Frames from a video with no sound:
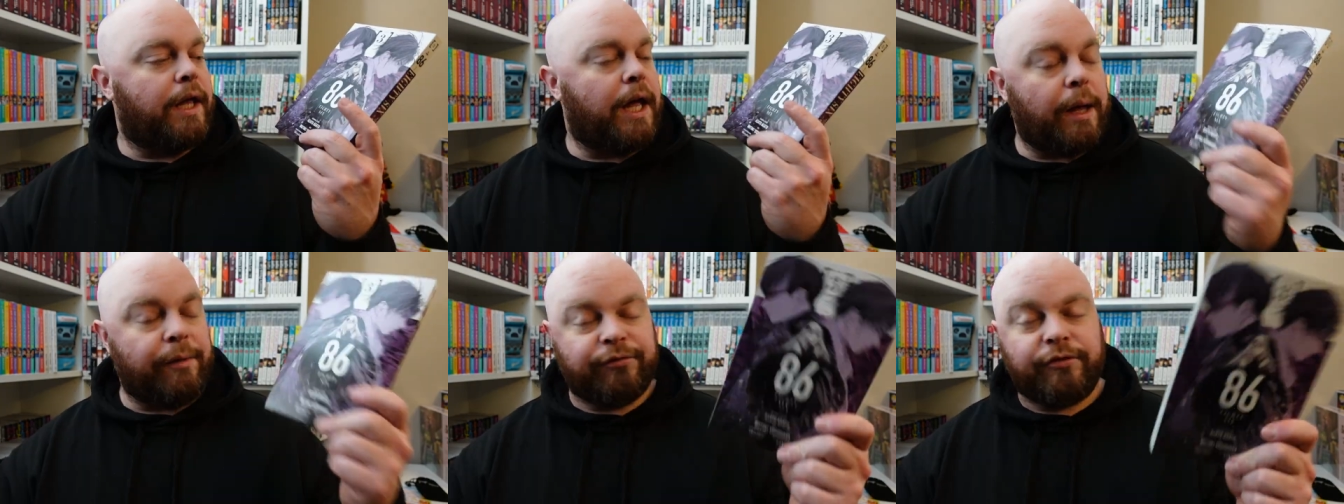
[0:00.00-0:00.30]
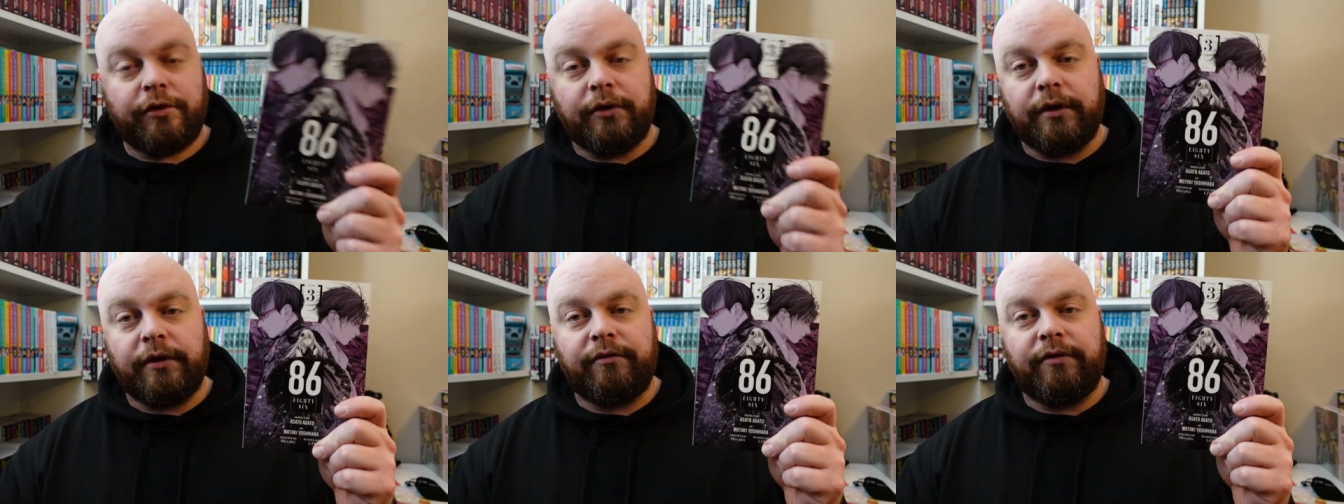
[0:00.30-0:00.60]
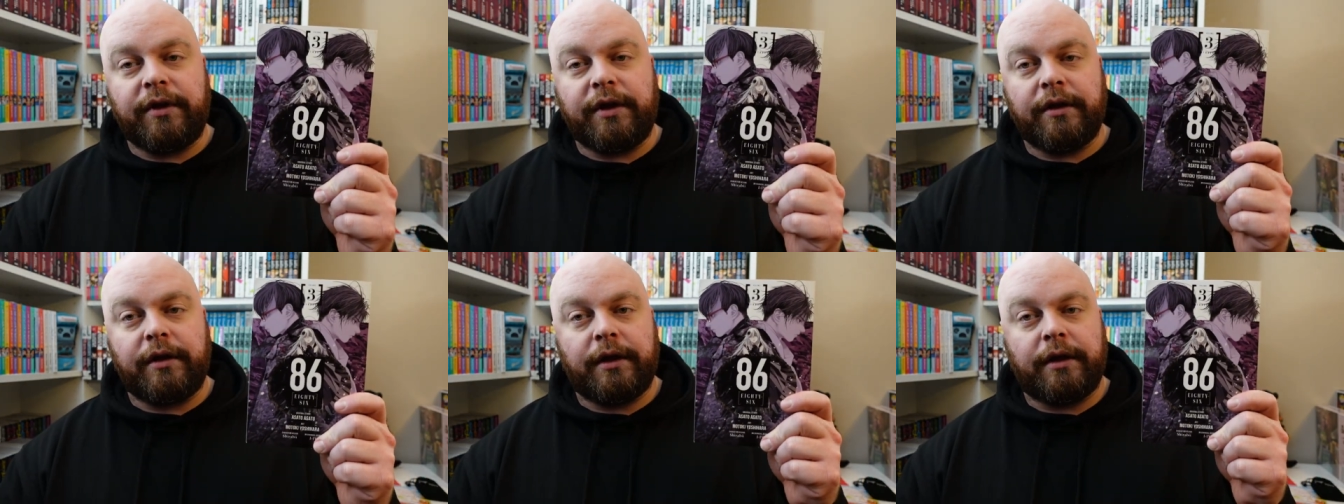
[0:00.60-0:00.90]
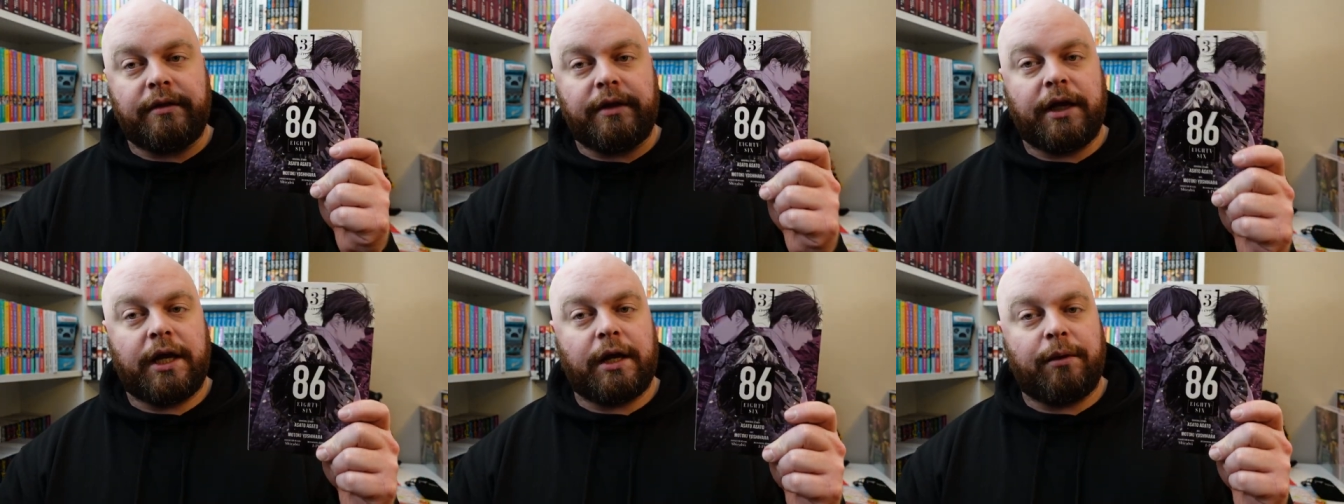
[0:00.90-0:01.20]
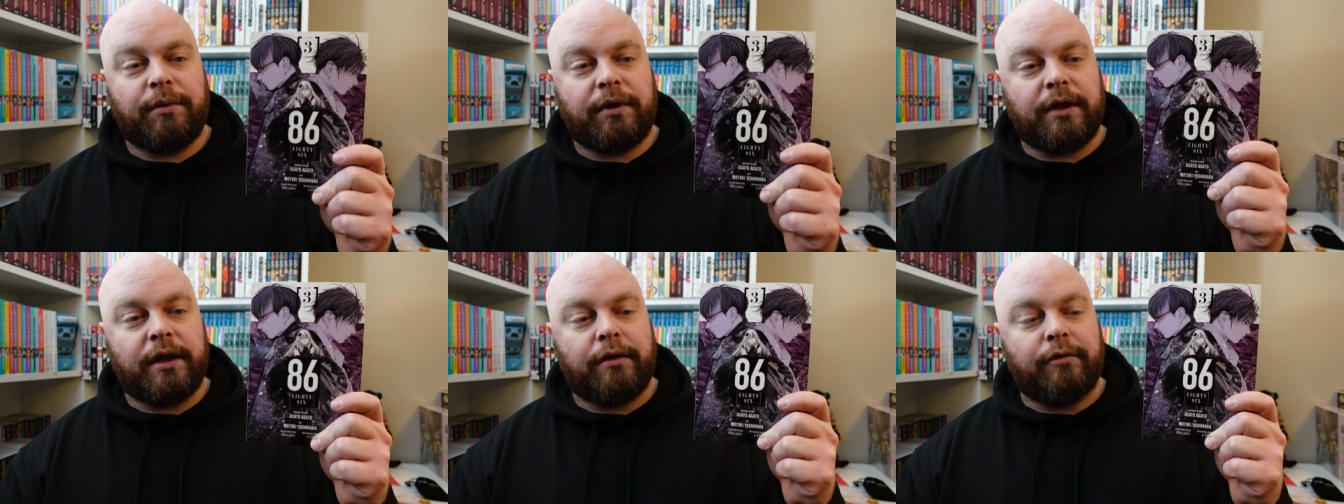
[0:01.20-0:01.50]
Absolutely love the
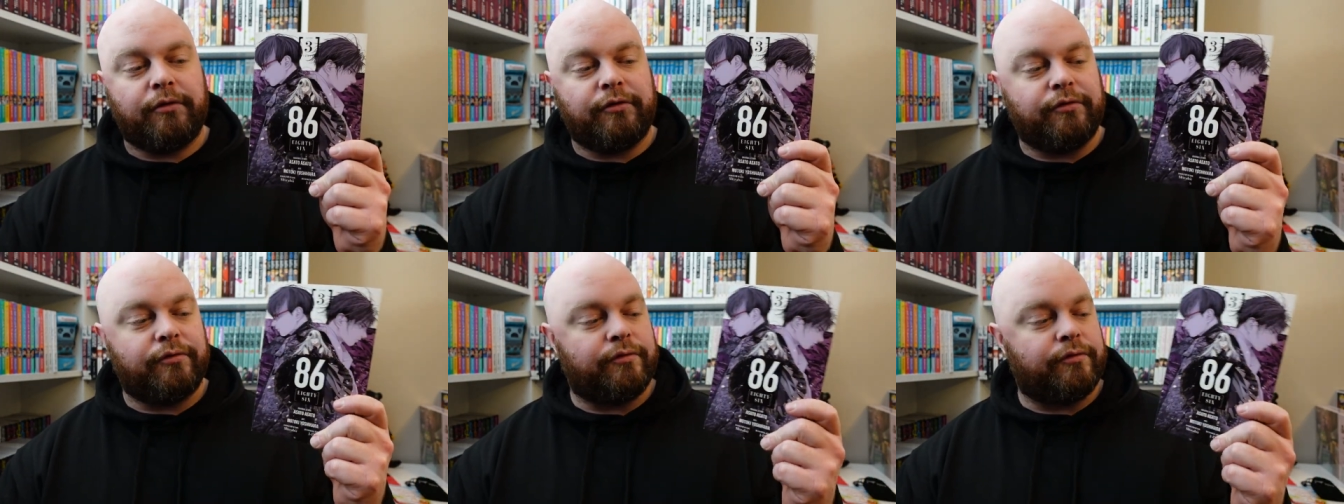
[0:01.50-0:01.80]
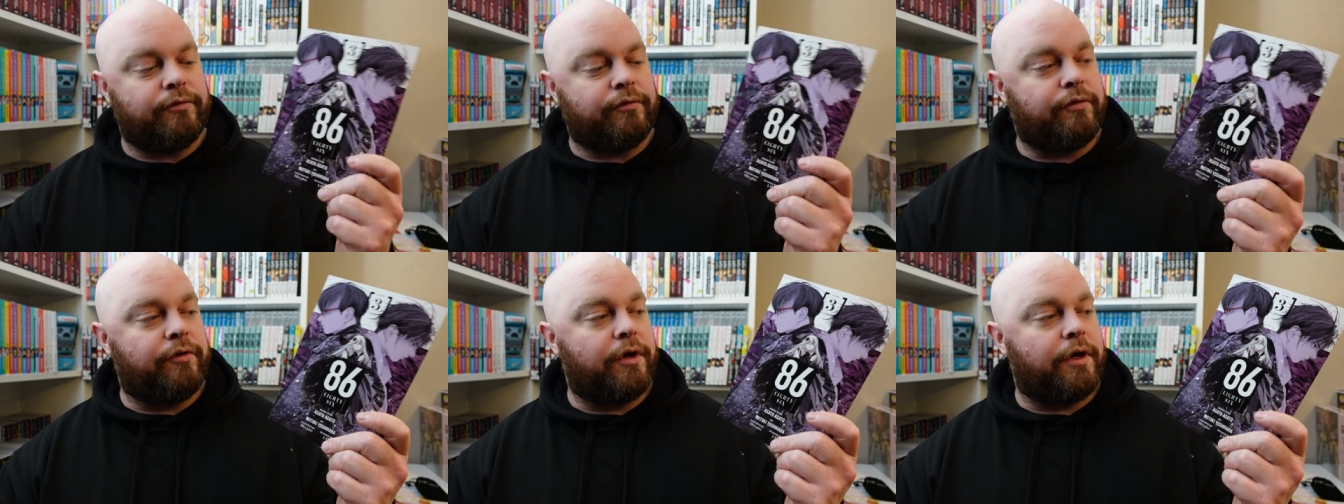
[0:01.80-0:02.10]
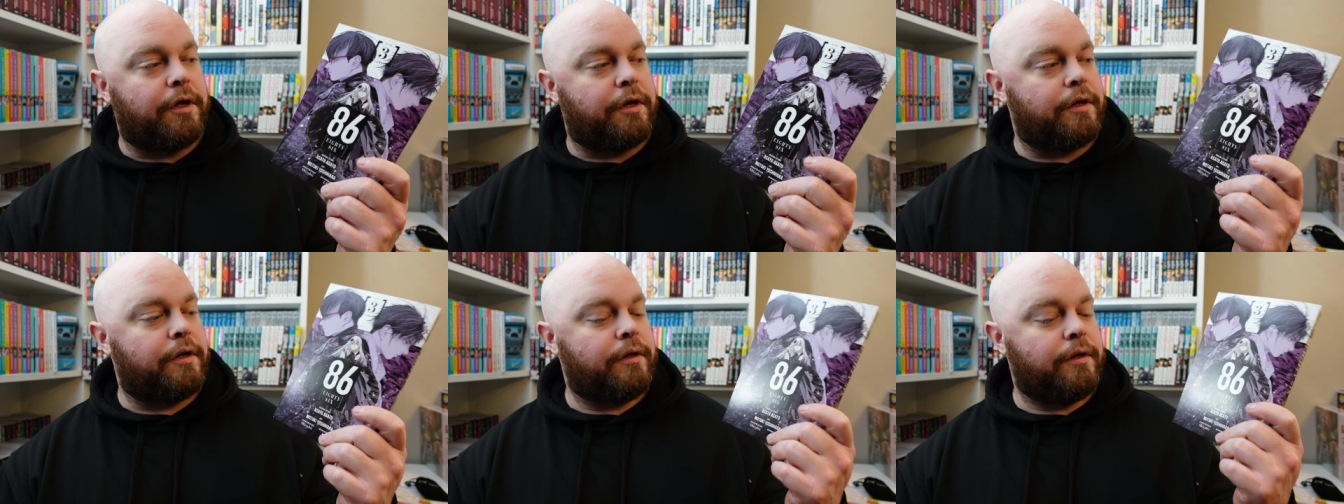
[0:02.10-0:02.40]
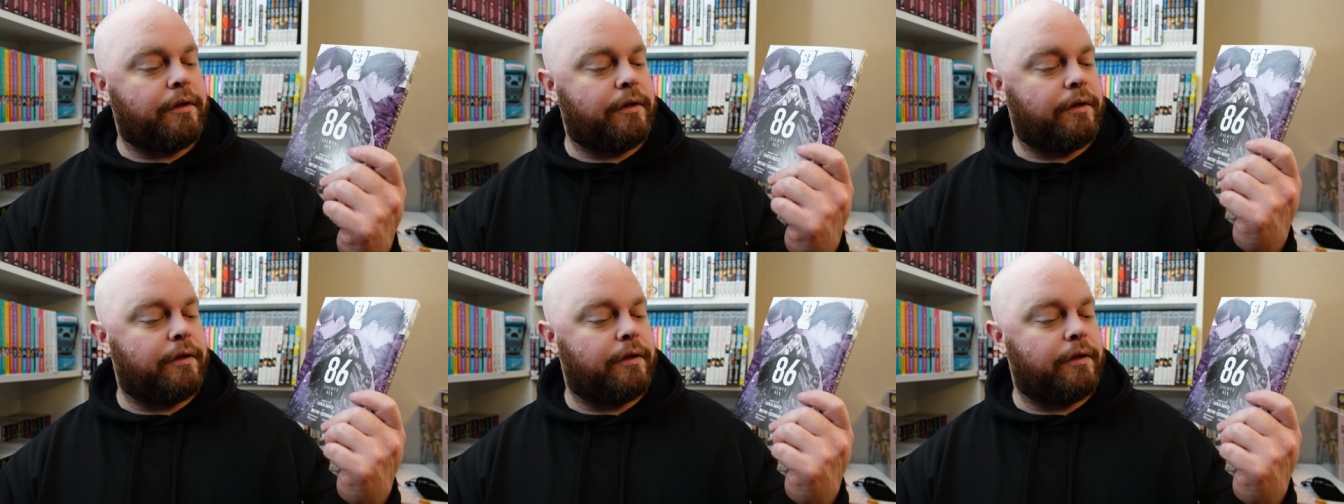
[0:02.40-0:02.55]
anime that was done.